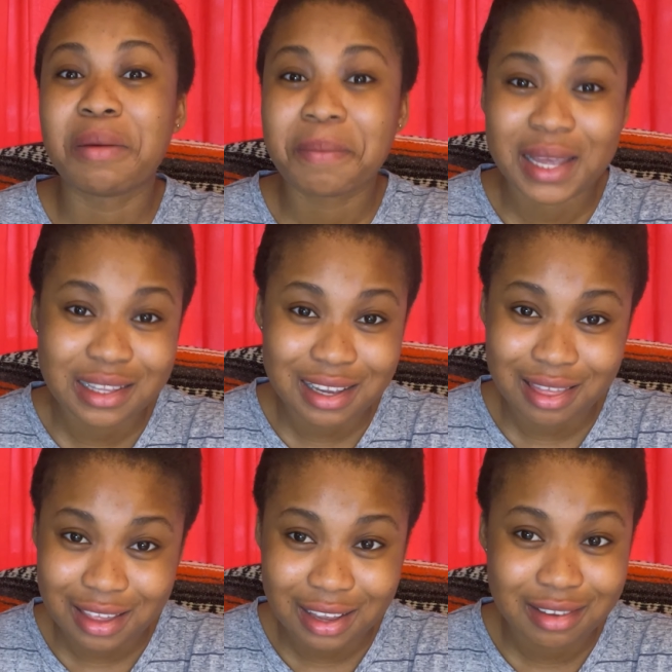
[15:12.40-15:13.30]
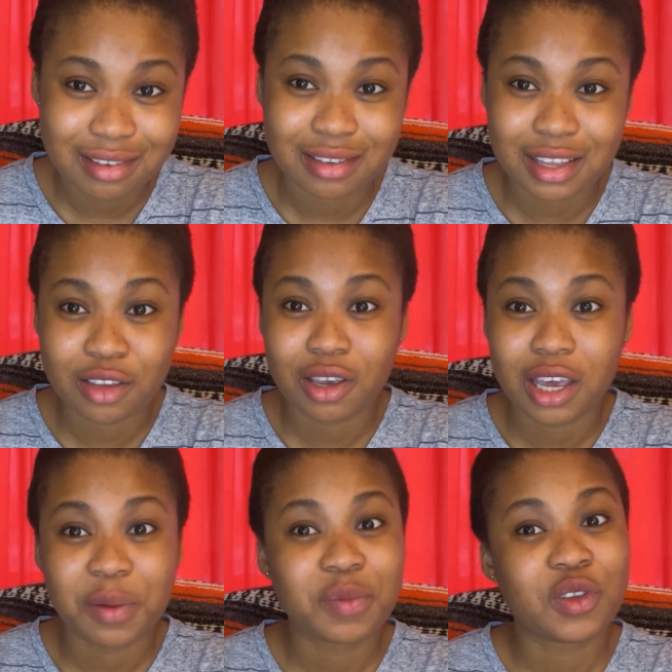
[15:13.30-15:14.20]
better things than you
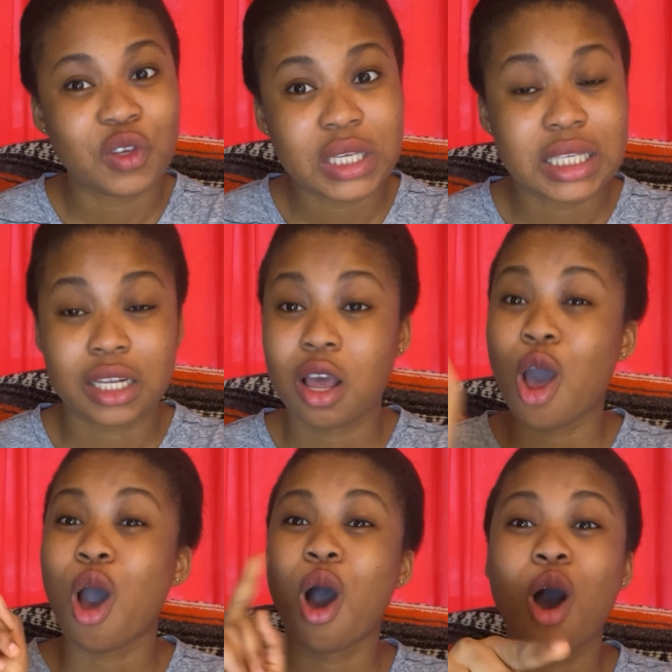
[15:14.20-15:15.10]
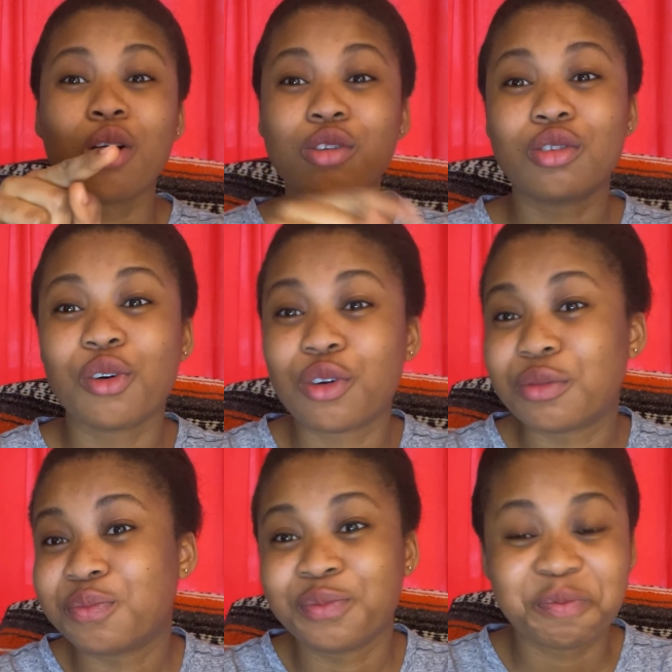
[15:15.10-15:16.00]
kept using. Also,
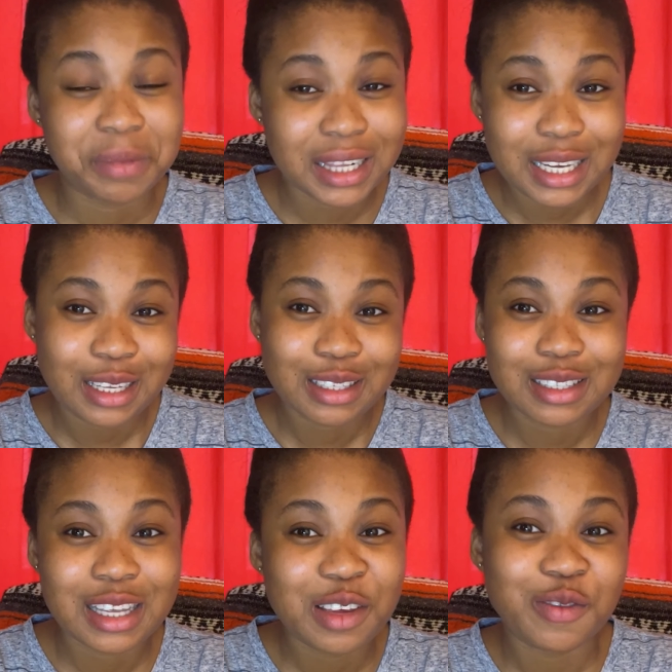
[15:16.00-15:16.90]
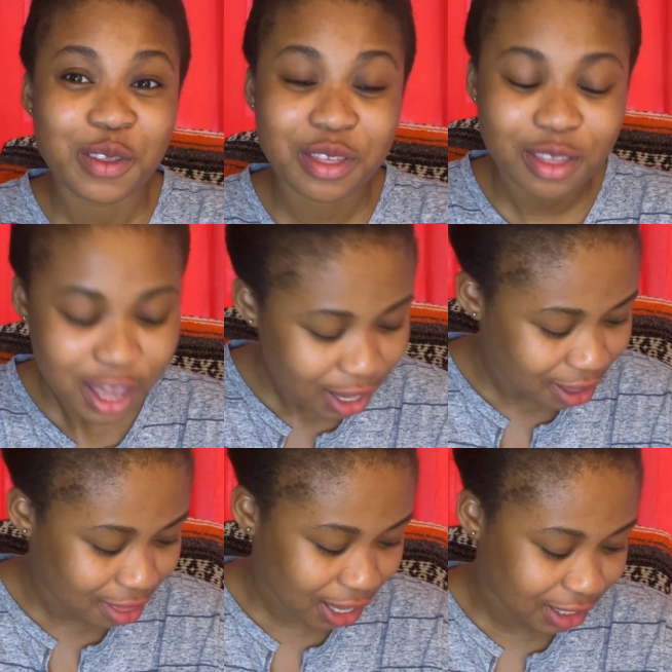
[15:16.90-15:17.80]
please, if you think
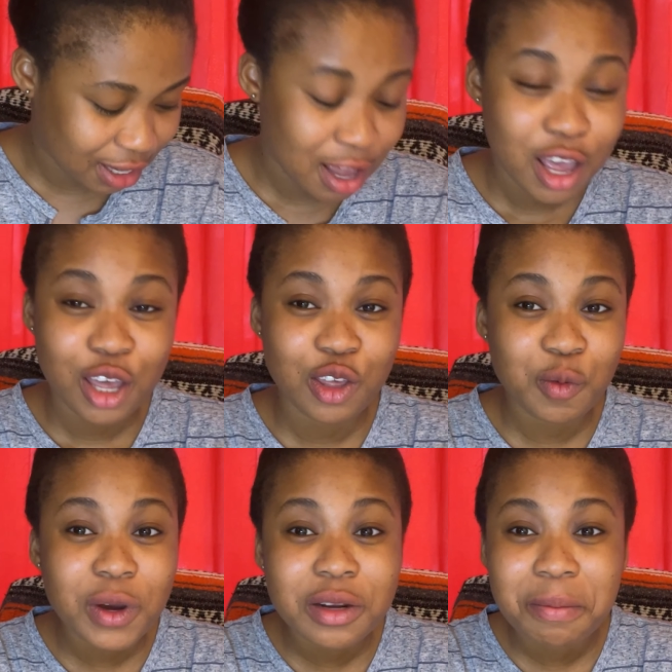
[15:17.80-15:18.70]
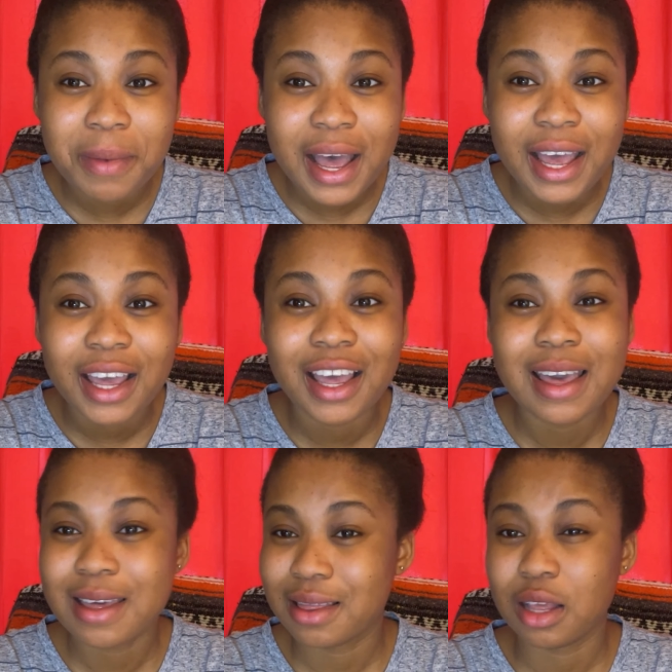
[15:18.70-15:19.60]
that you want to buy
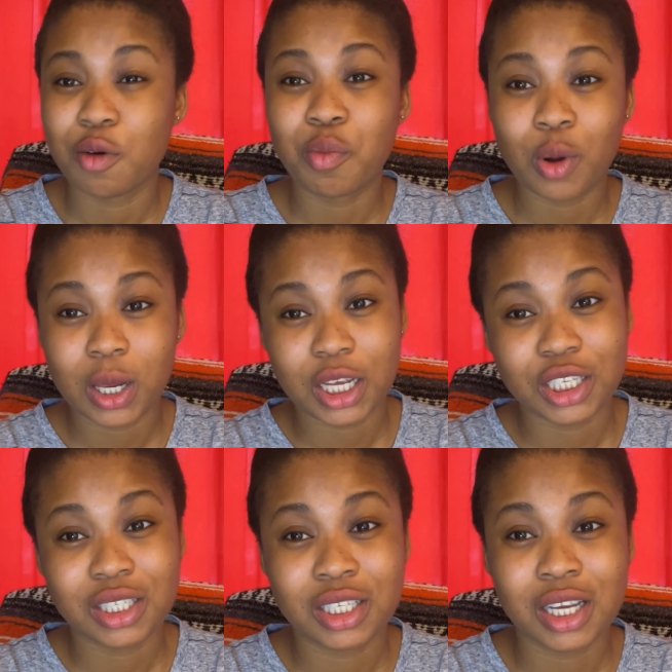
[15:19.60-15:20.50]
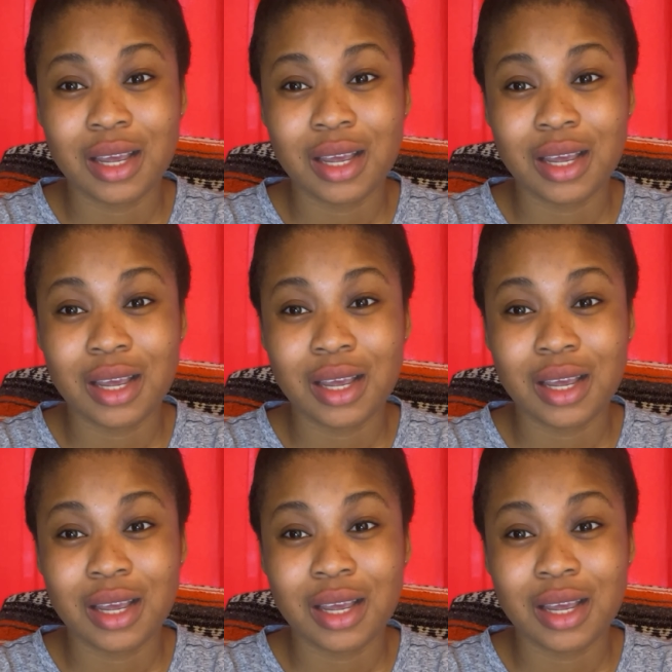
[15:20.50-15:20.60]
nail polish,